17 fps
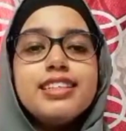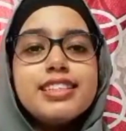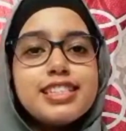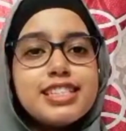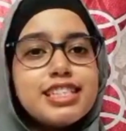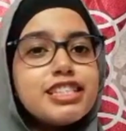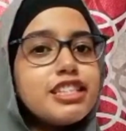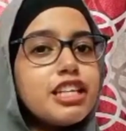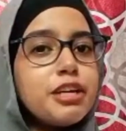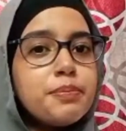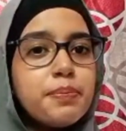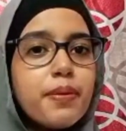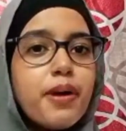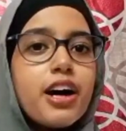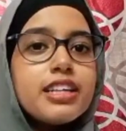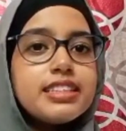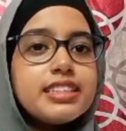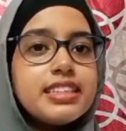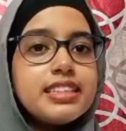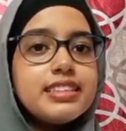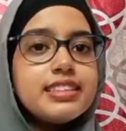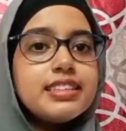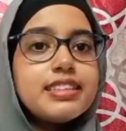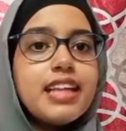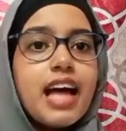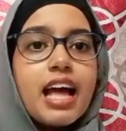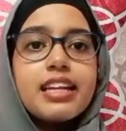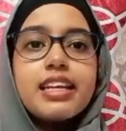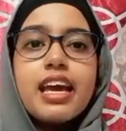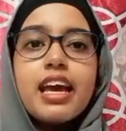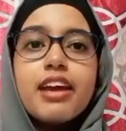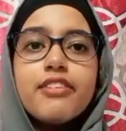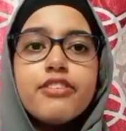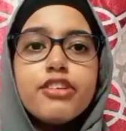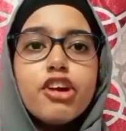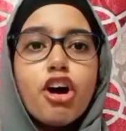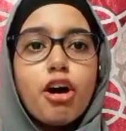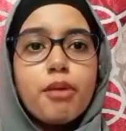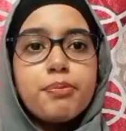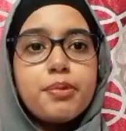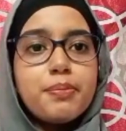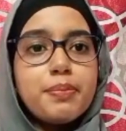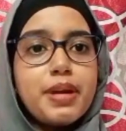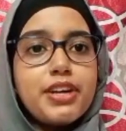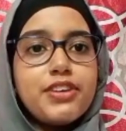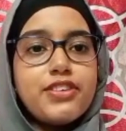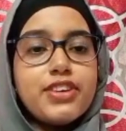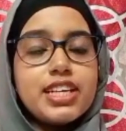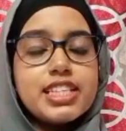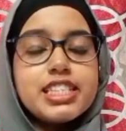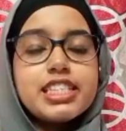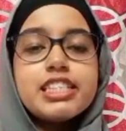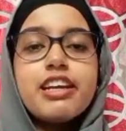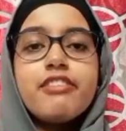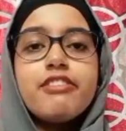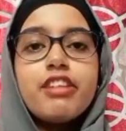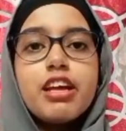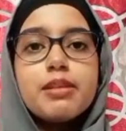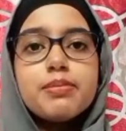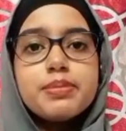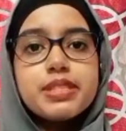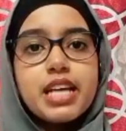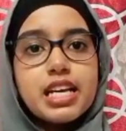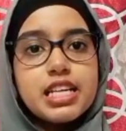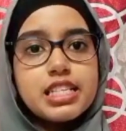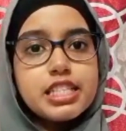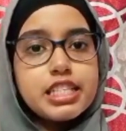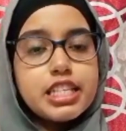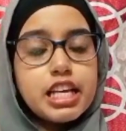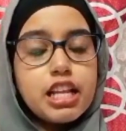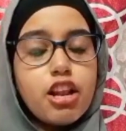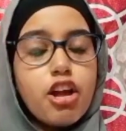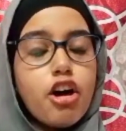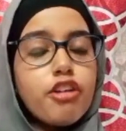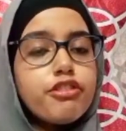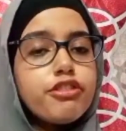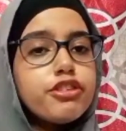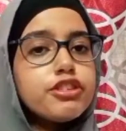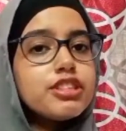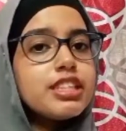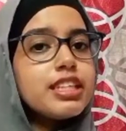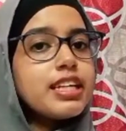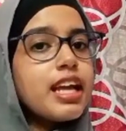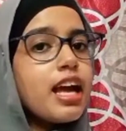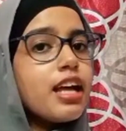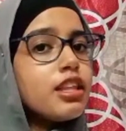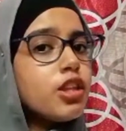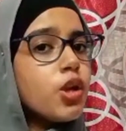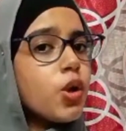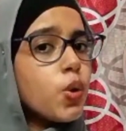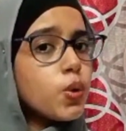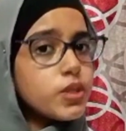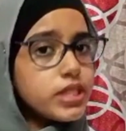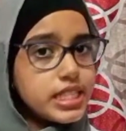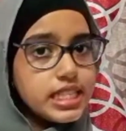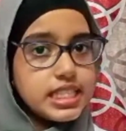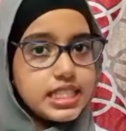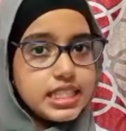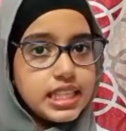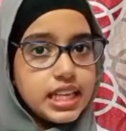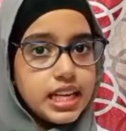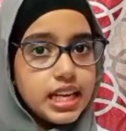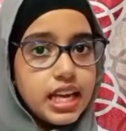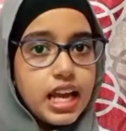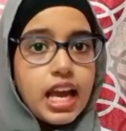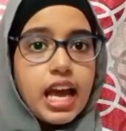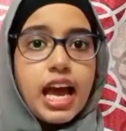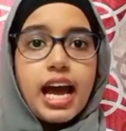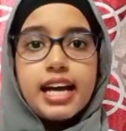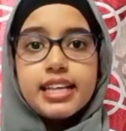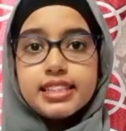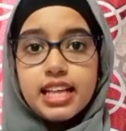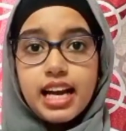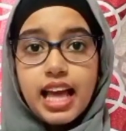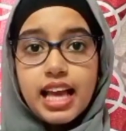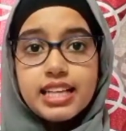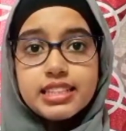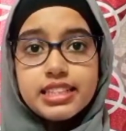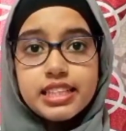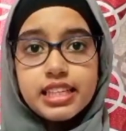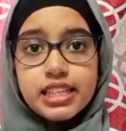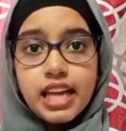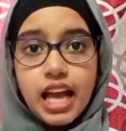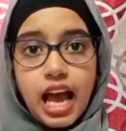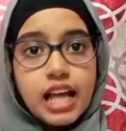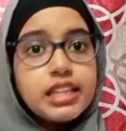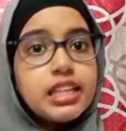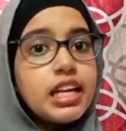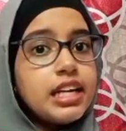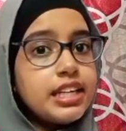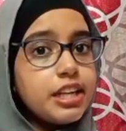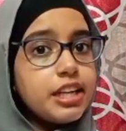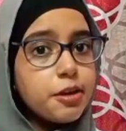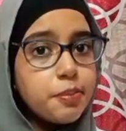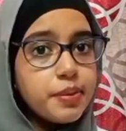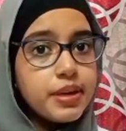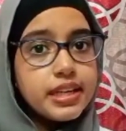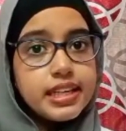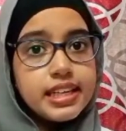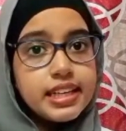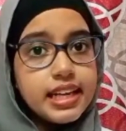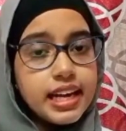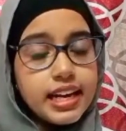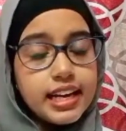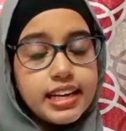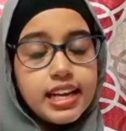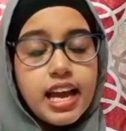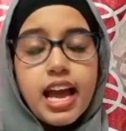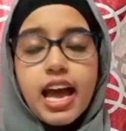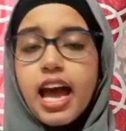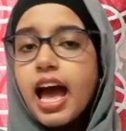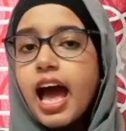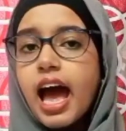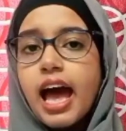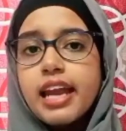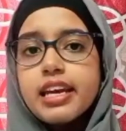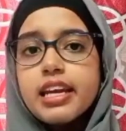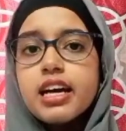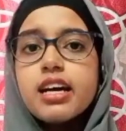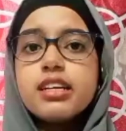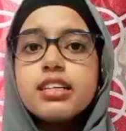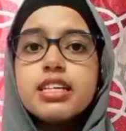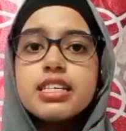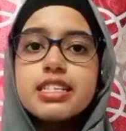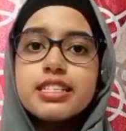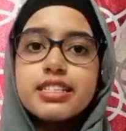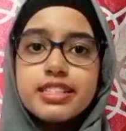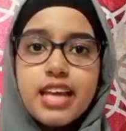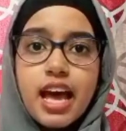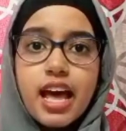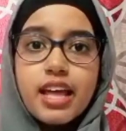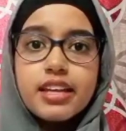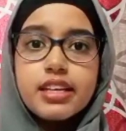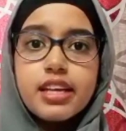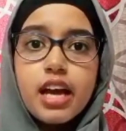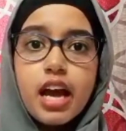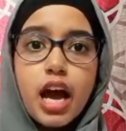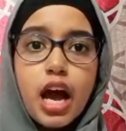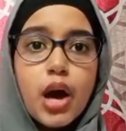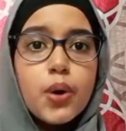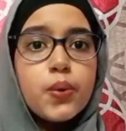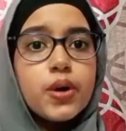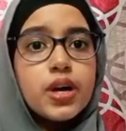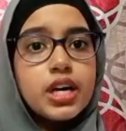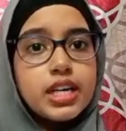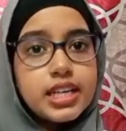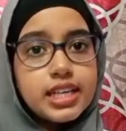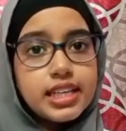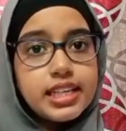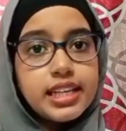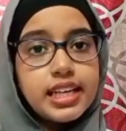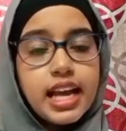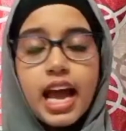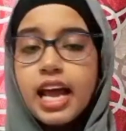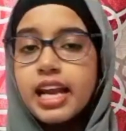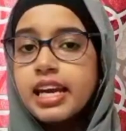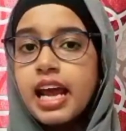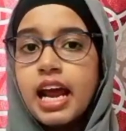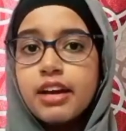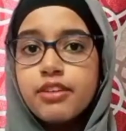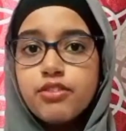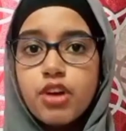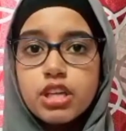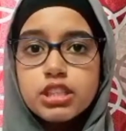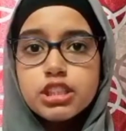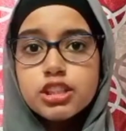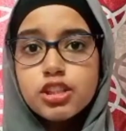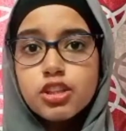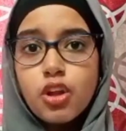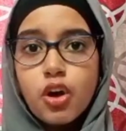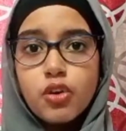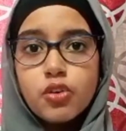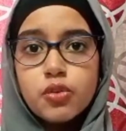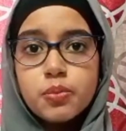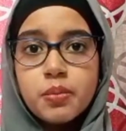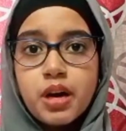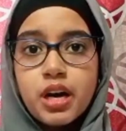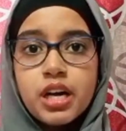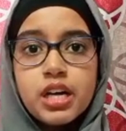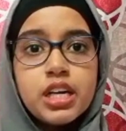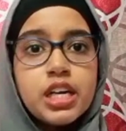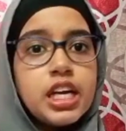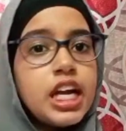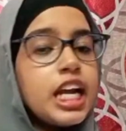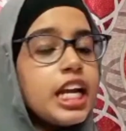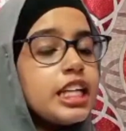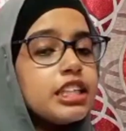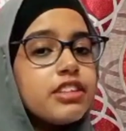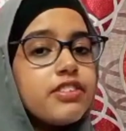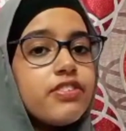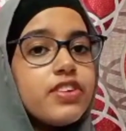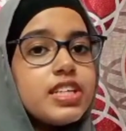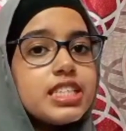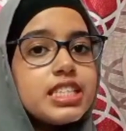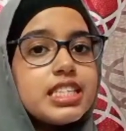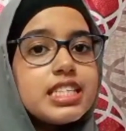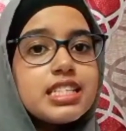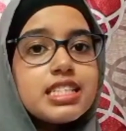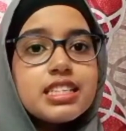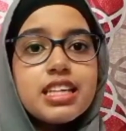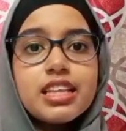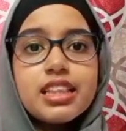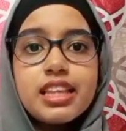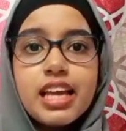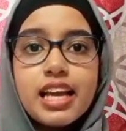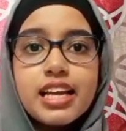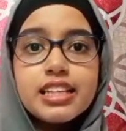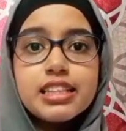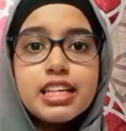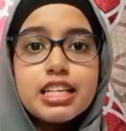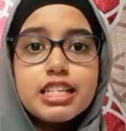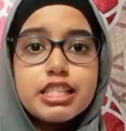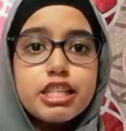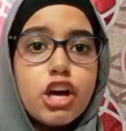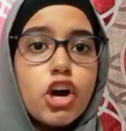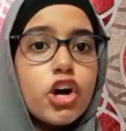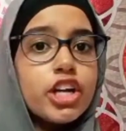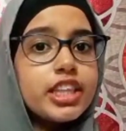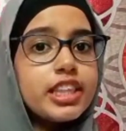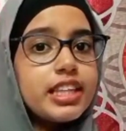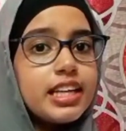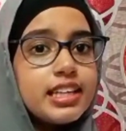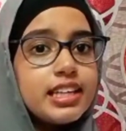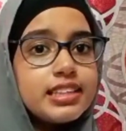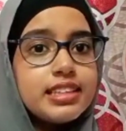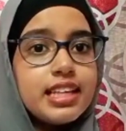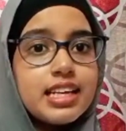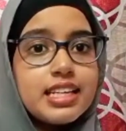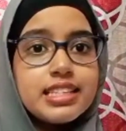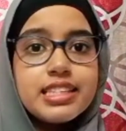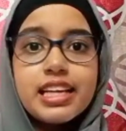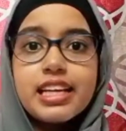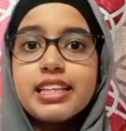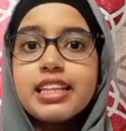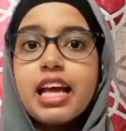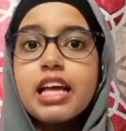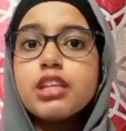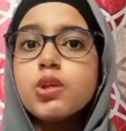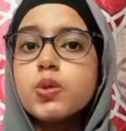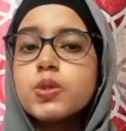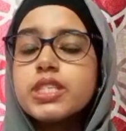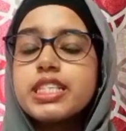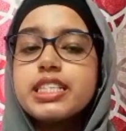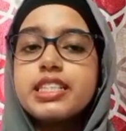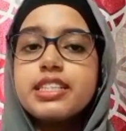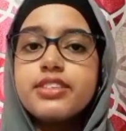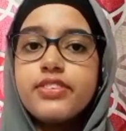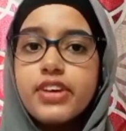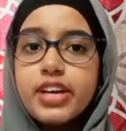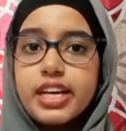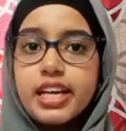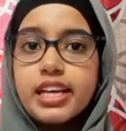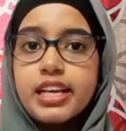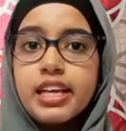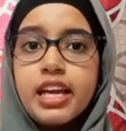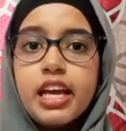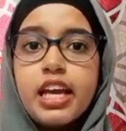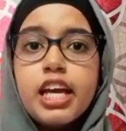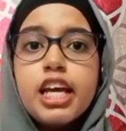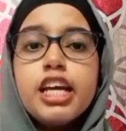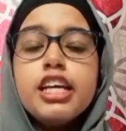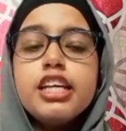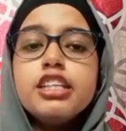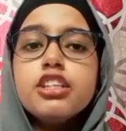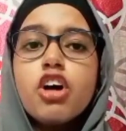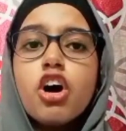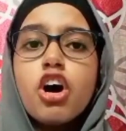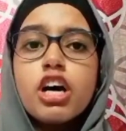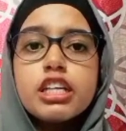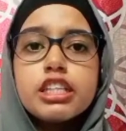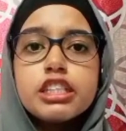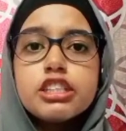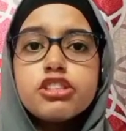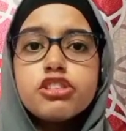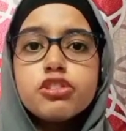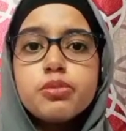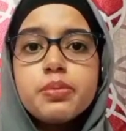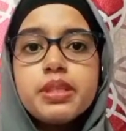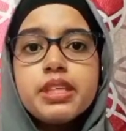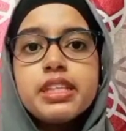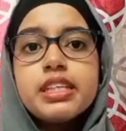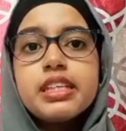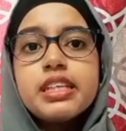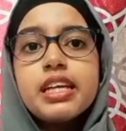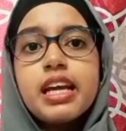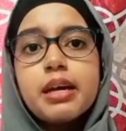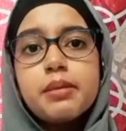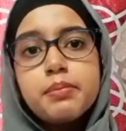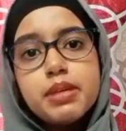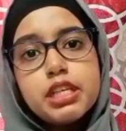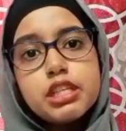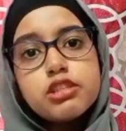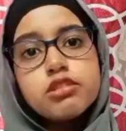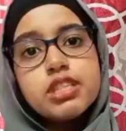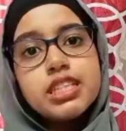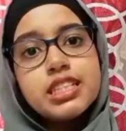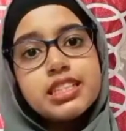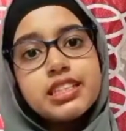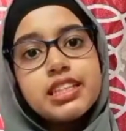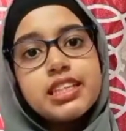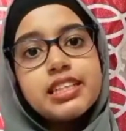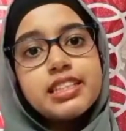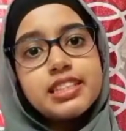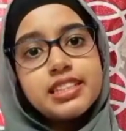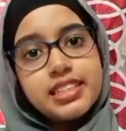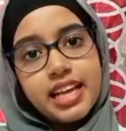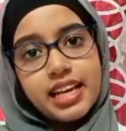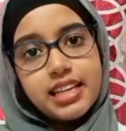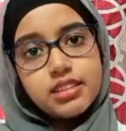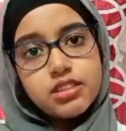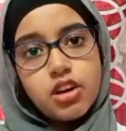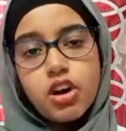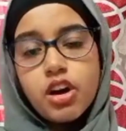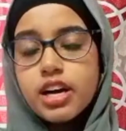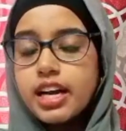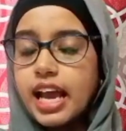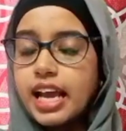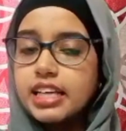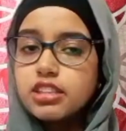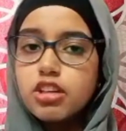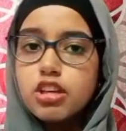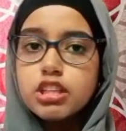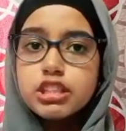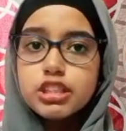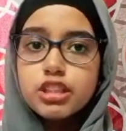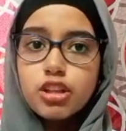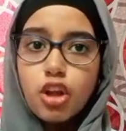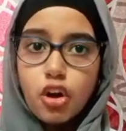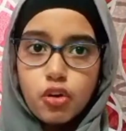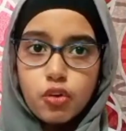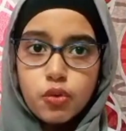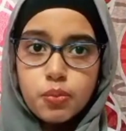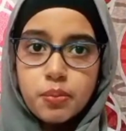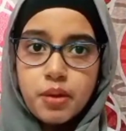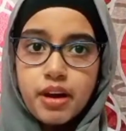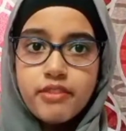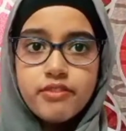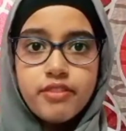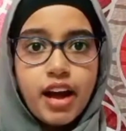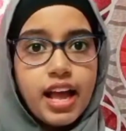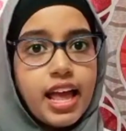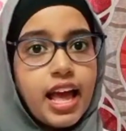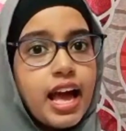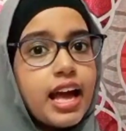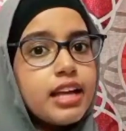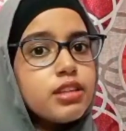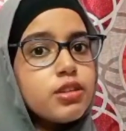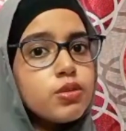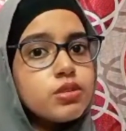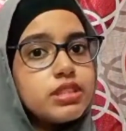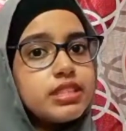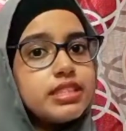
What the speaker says: It is important that every optometrist develops the skill of using an OCT, analyzing and interpreting it, and understand how early and advanced glaucoma influences the thickness or thinness in an OCT reading in order to be able to easily detect or diagnose glaucoma via an